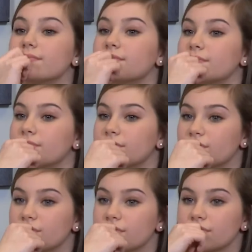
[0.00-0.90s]

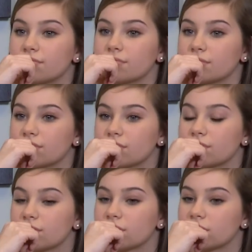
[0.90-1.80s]

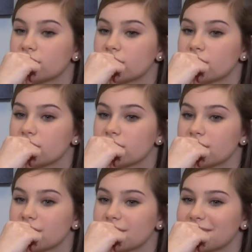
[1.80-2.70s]

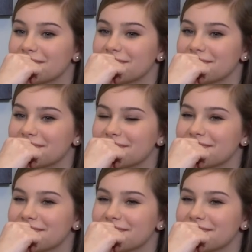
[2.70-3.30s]
This person isn't speaking.